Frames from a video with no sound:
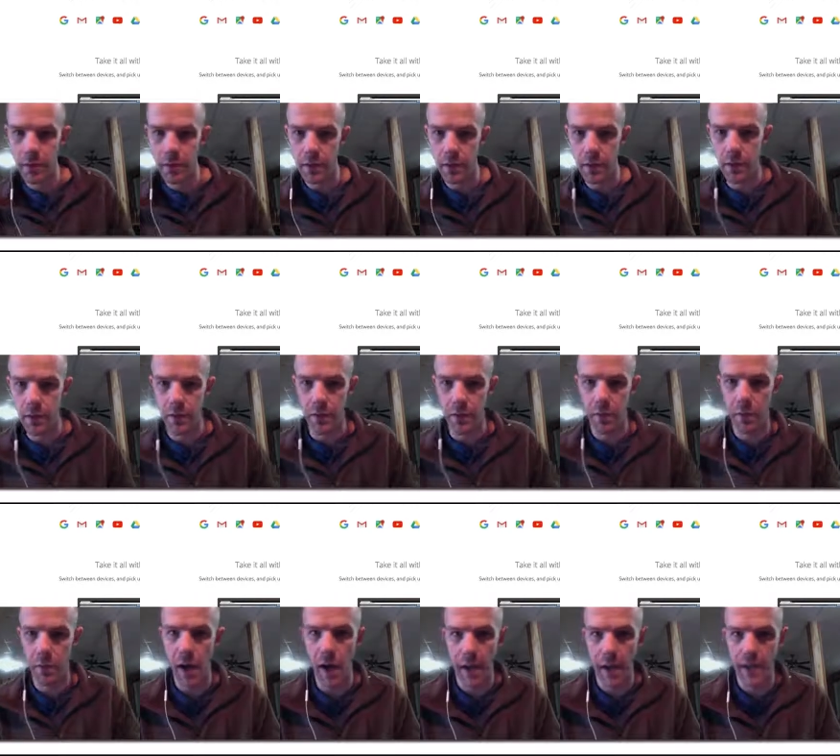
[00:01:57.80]
different
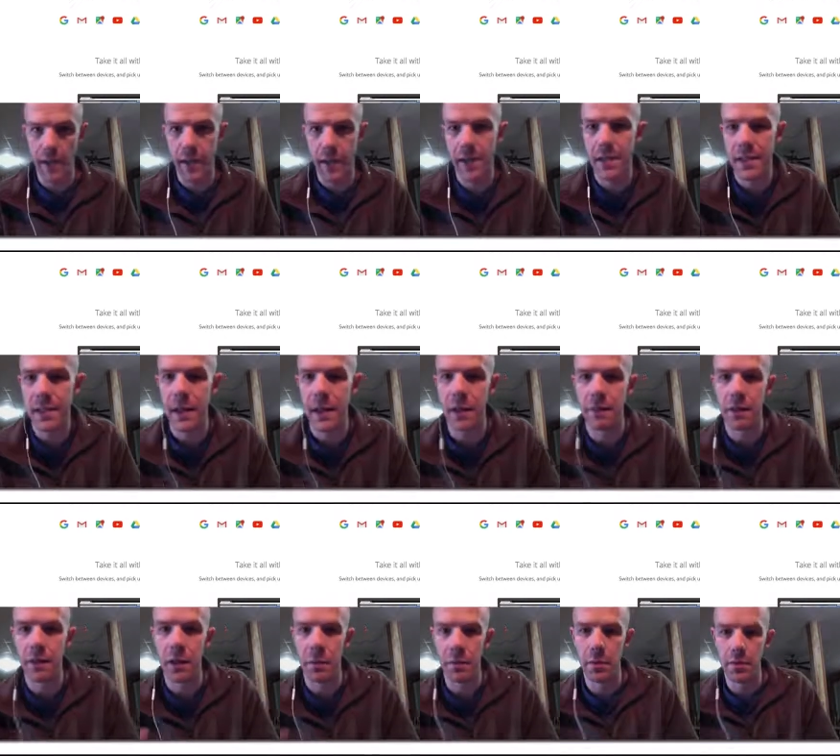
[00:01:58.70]
box saying it's not
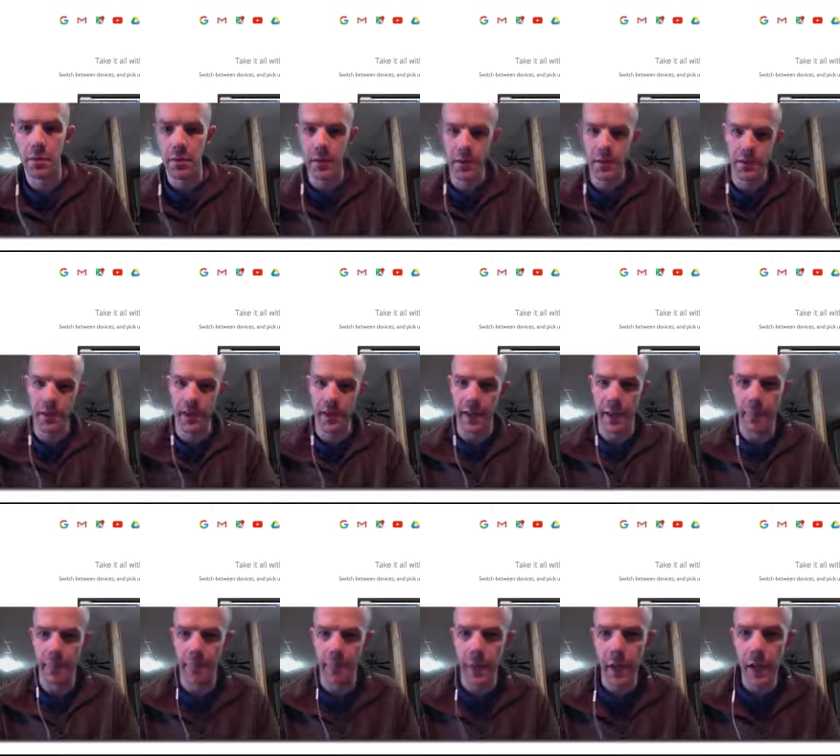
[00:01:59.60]
available. So let's try
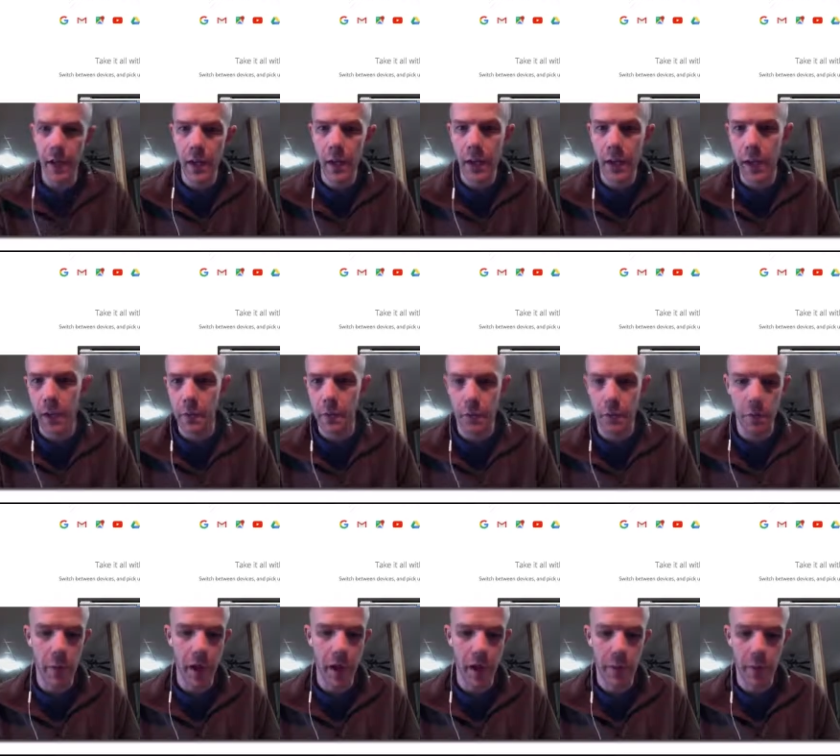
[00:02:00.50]
that. For the
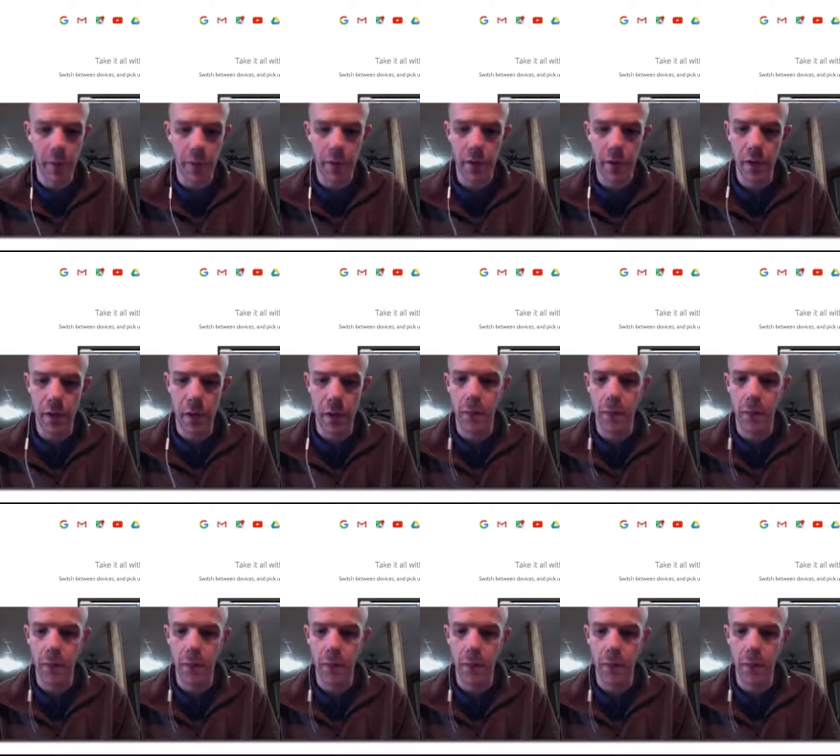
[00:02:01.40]
password, I'm